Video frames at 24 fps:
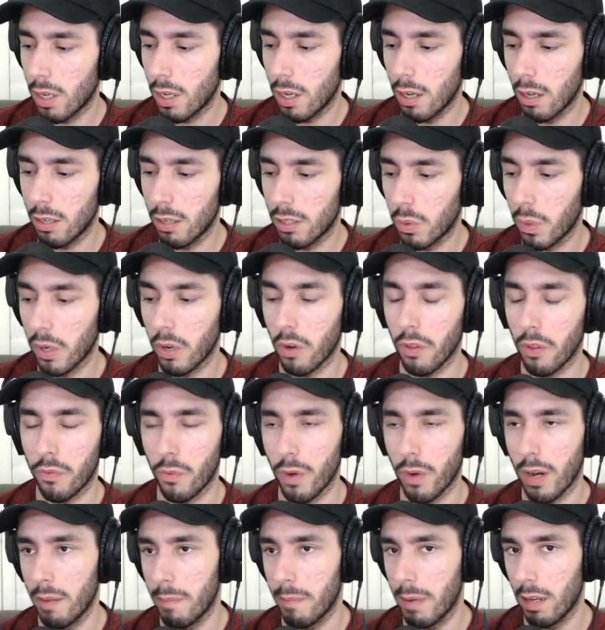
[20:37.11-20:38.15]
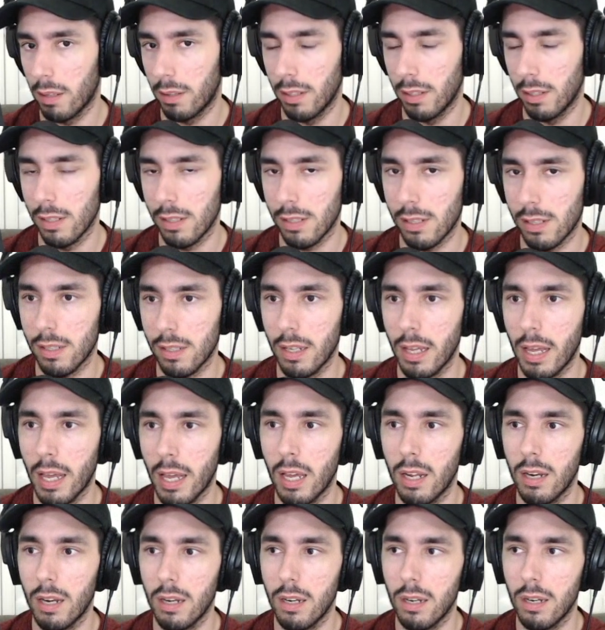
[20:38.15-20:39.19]
Twitter thread about this,
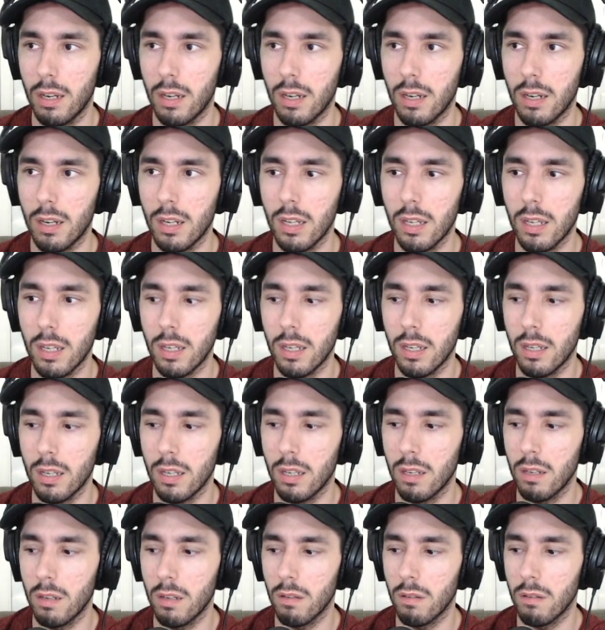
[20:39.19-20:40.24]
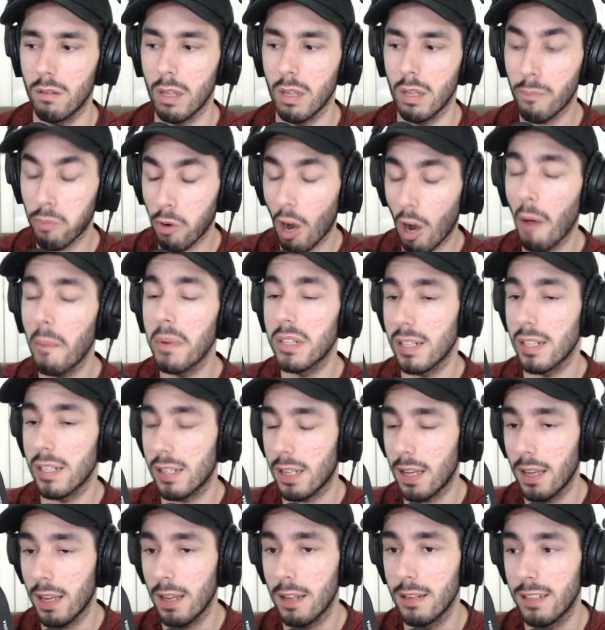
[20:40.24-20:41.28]
that he promised his
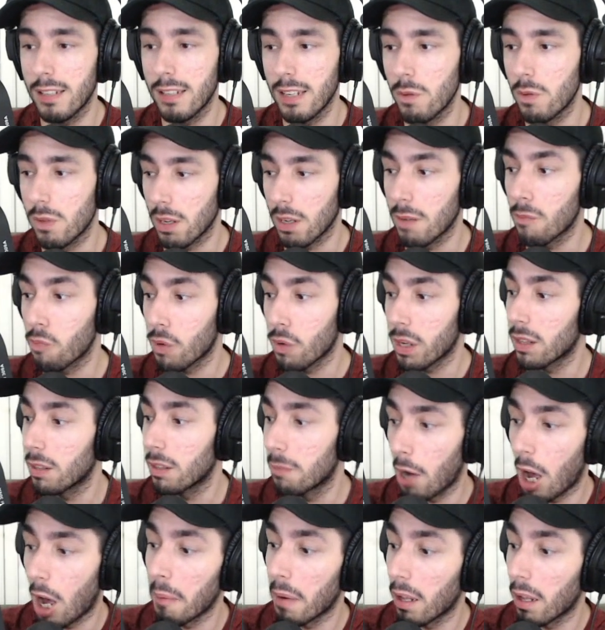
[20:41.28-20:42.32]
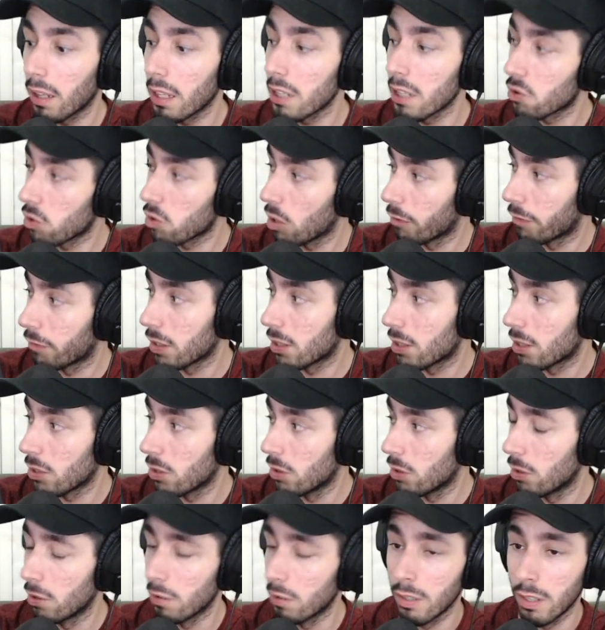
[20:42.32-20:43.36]
kids he was going to bring the Muhammad Ali trophy
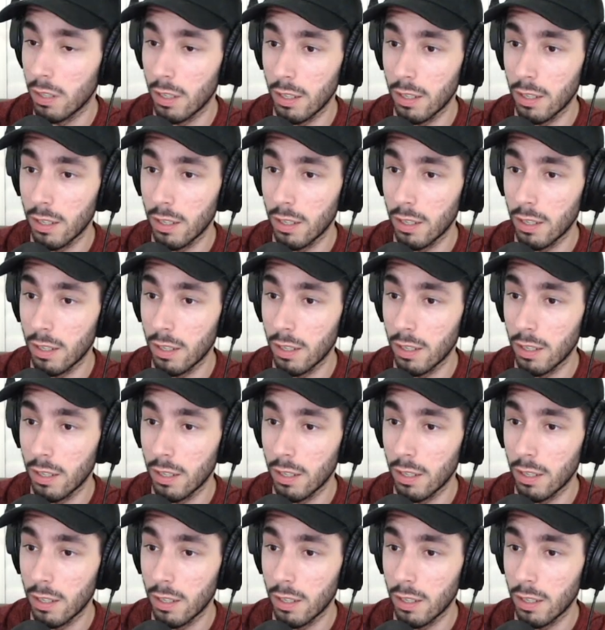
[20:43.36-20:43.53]
to